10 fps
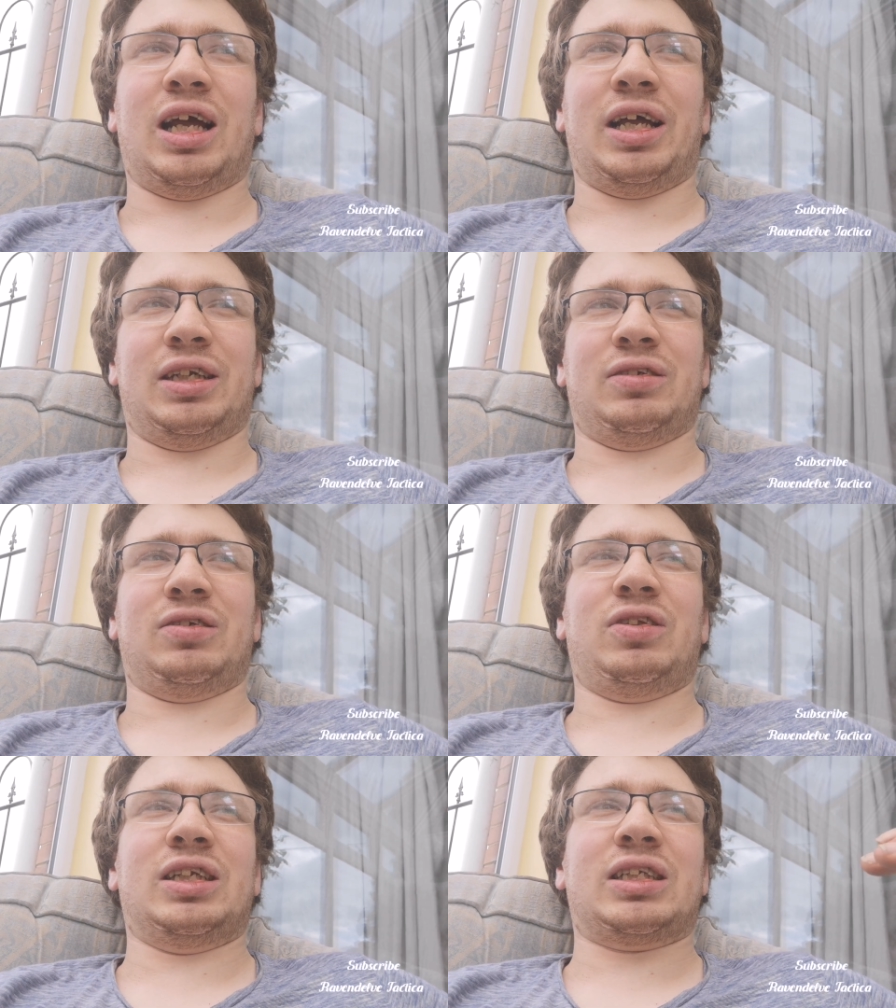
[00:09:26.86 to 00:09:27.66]
and
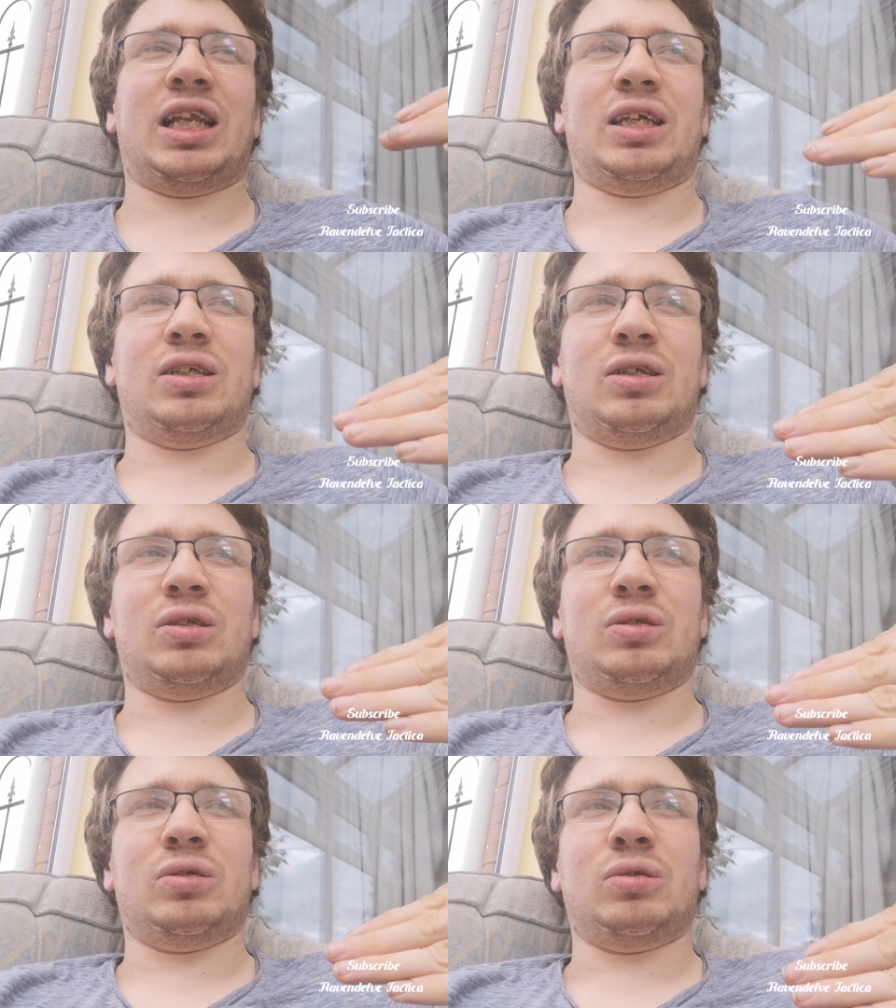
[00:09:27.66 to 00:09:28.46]
things like
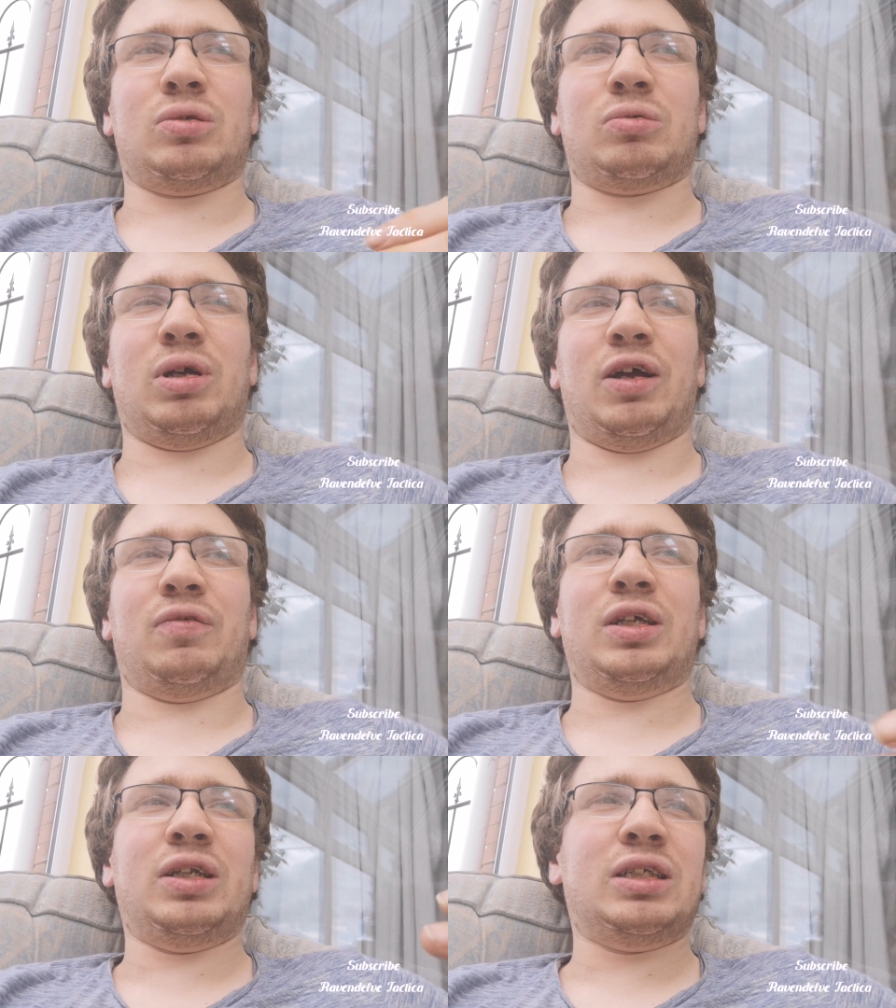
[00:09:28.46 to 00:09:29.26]

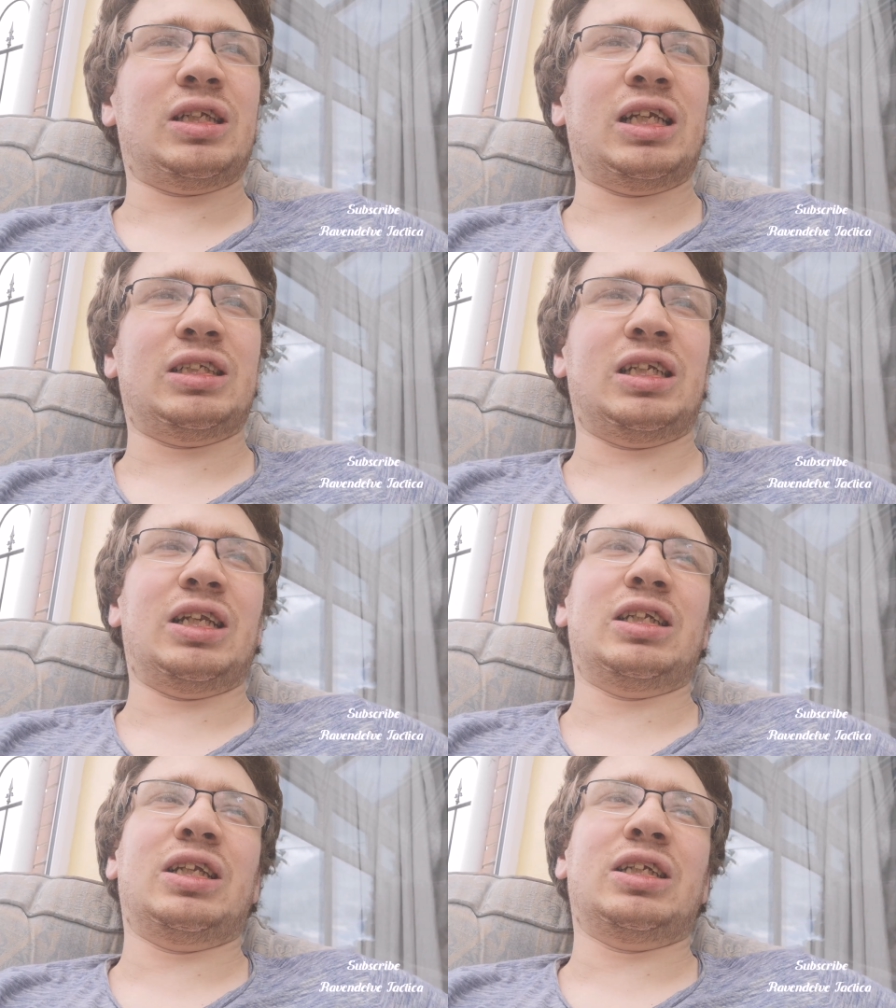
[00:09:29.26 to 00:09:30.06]
grav.
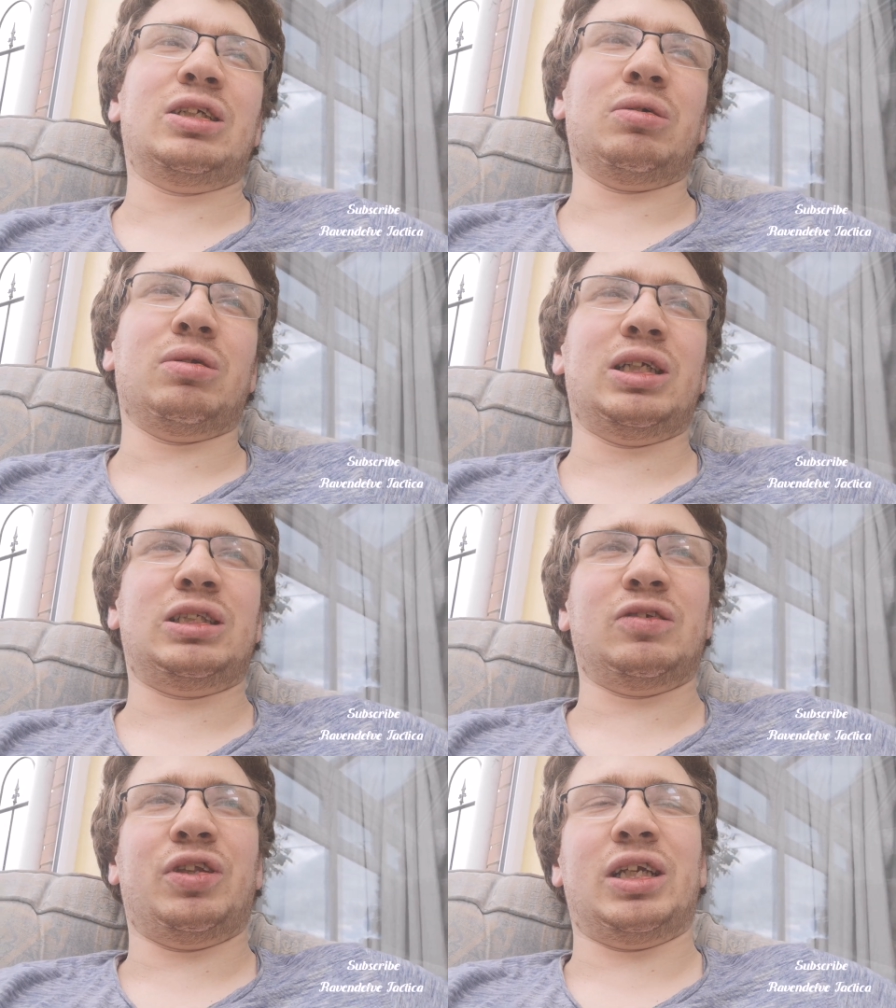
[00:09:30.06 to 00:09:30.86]
There's a whole
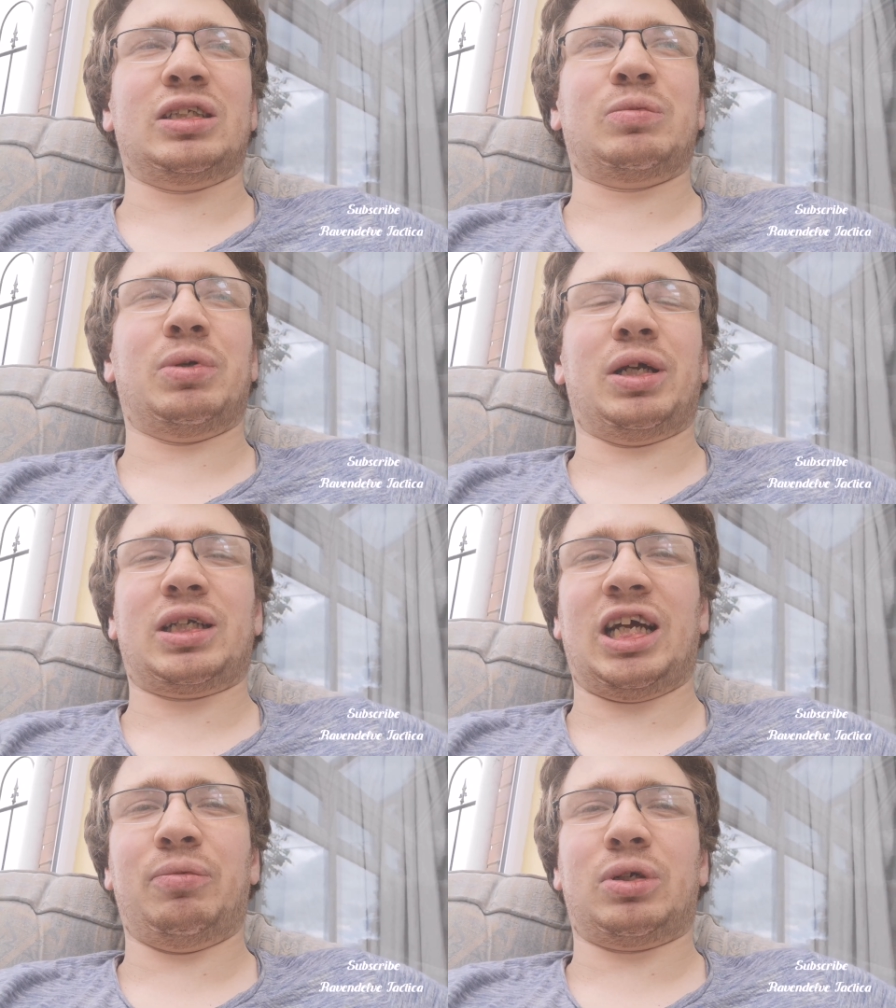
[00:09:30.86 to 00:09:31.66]
list of things, but I
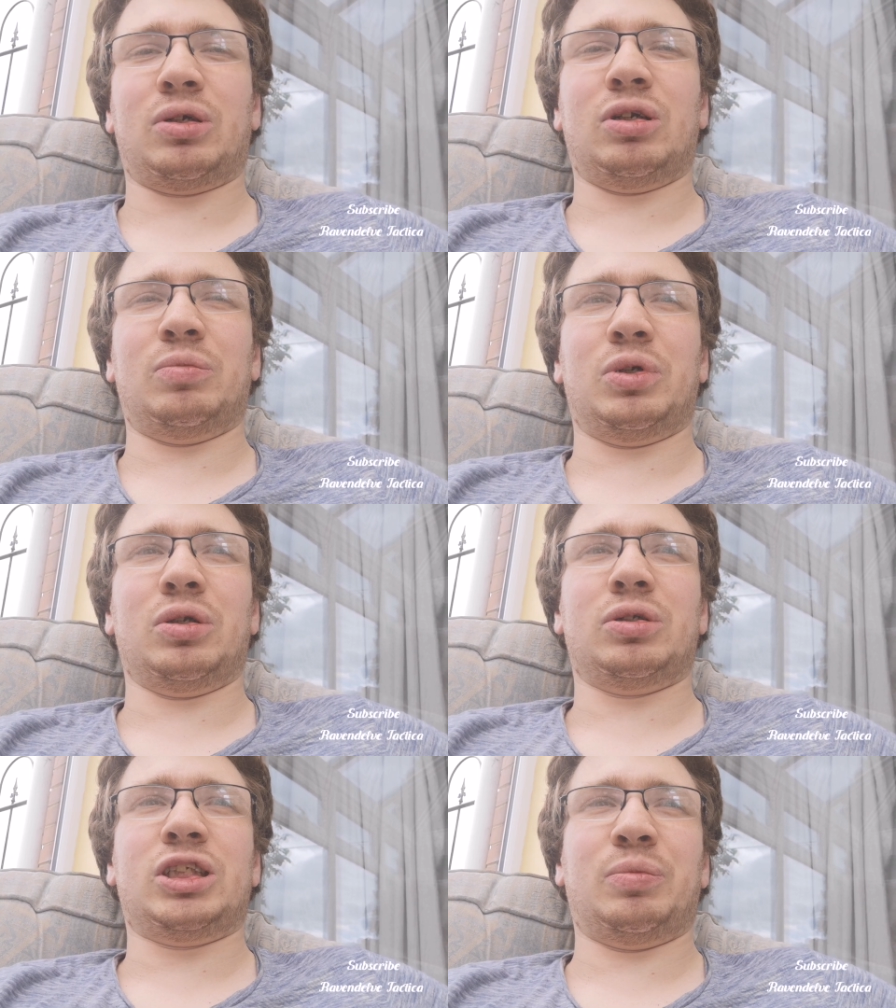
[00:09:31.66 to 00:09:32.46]
can't recall them
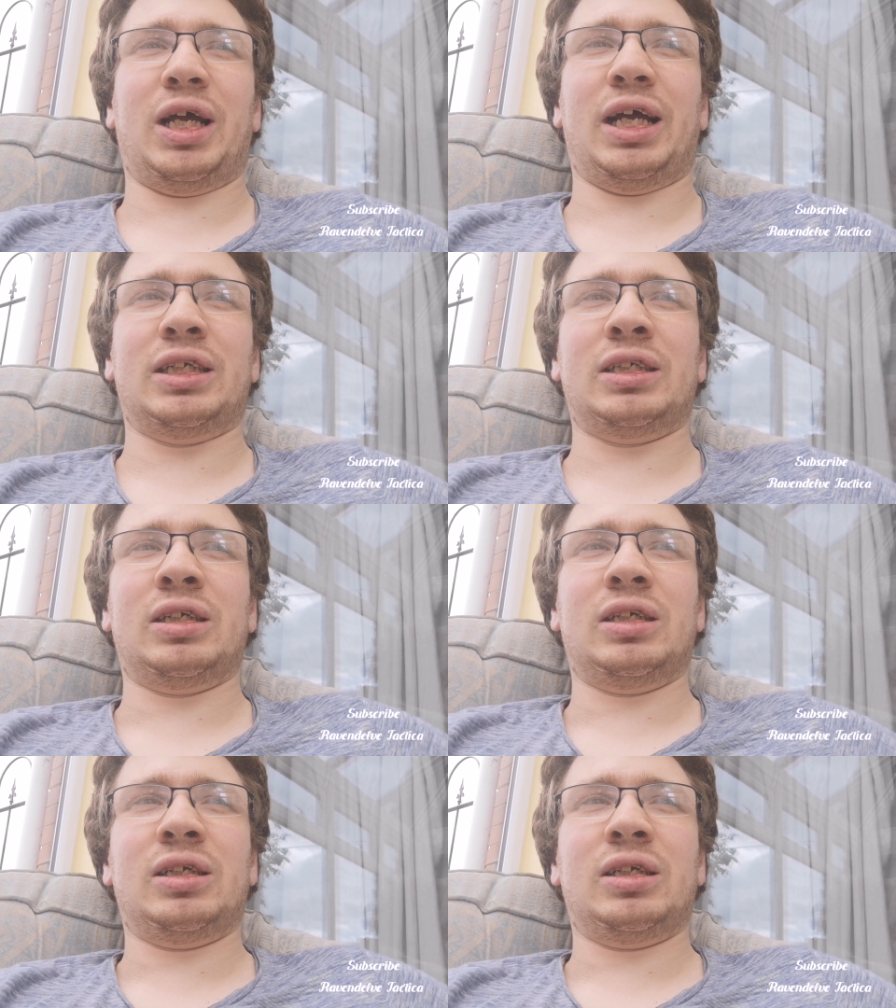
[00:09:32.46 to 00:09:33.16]
all off the top of my head.